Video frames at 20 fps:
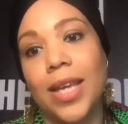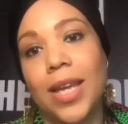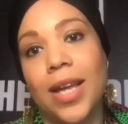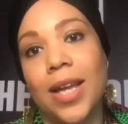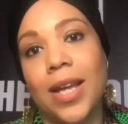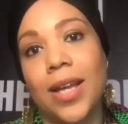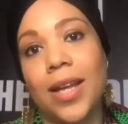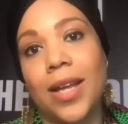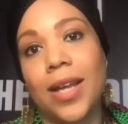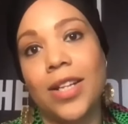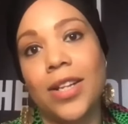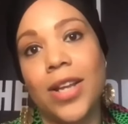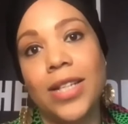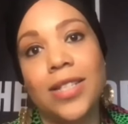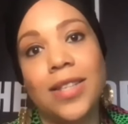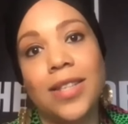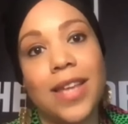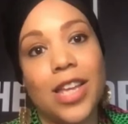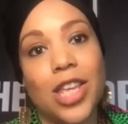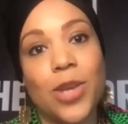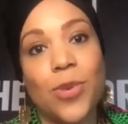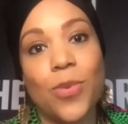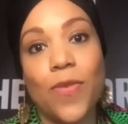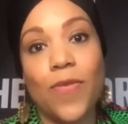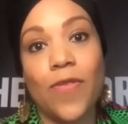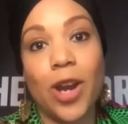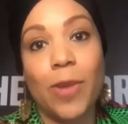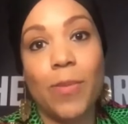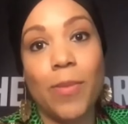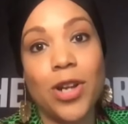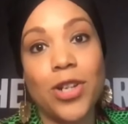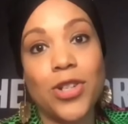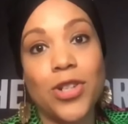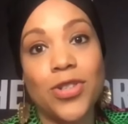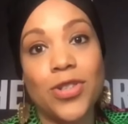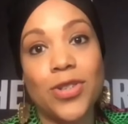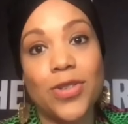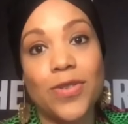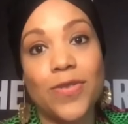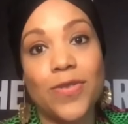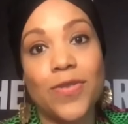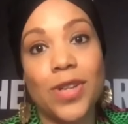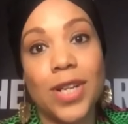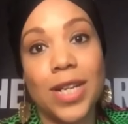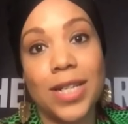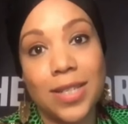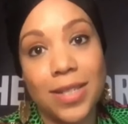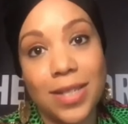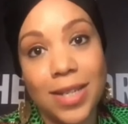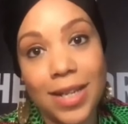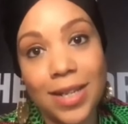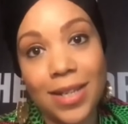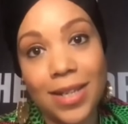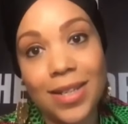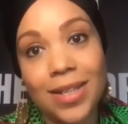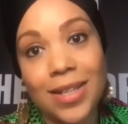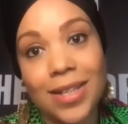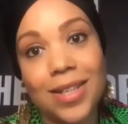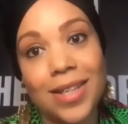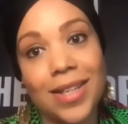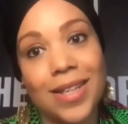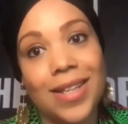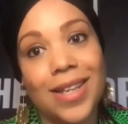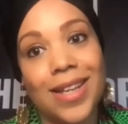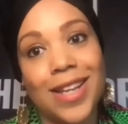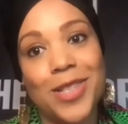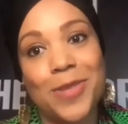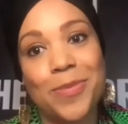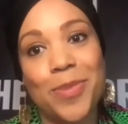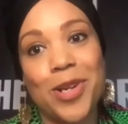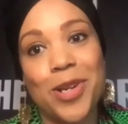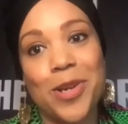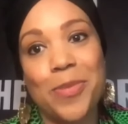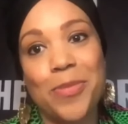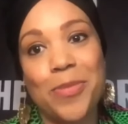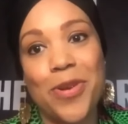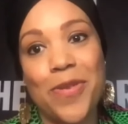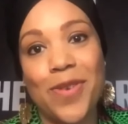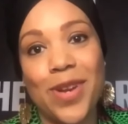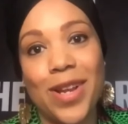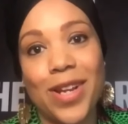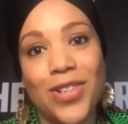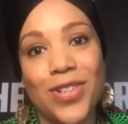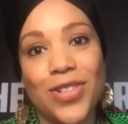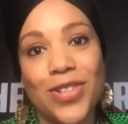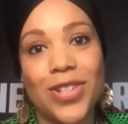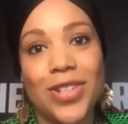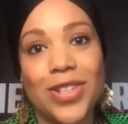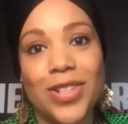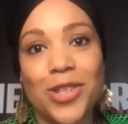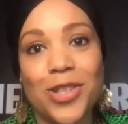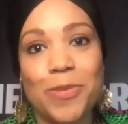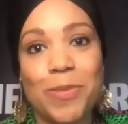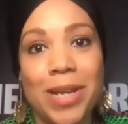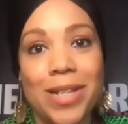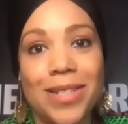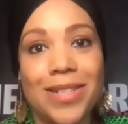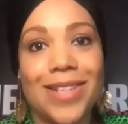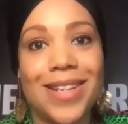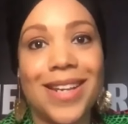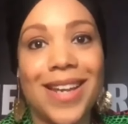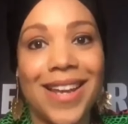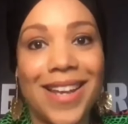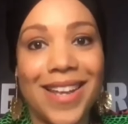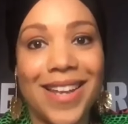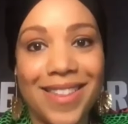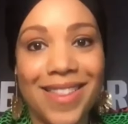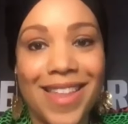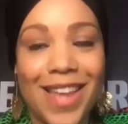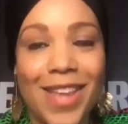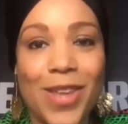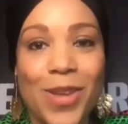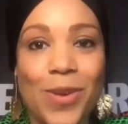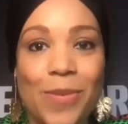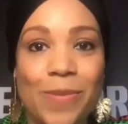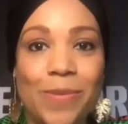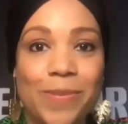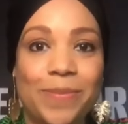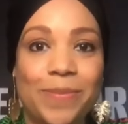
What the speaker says: I'd like to thank you all very much for listening. It's been a privilege to speak today. Thank you.